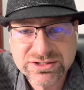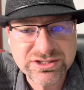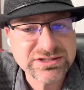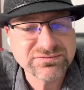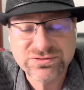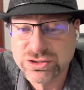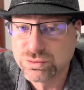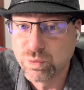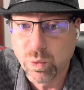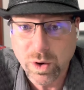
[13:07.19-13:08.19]
She's
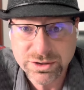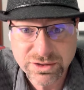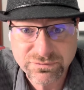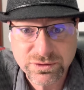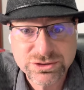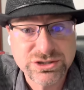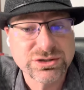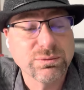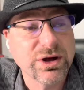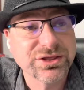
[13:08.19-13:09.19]
wonderful. She's a
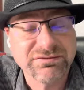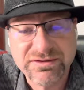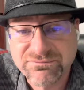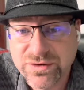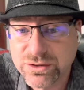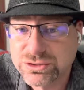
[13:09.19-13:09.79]
wealth of info.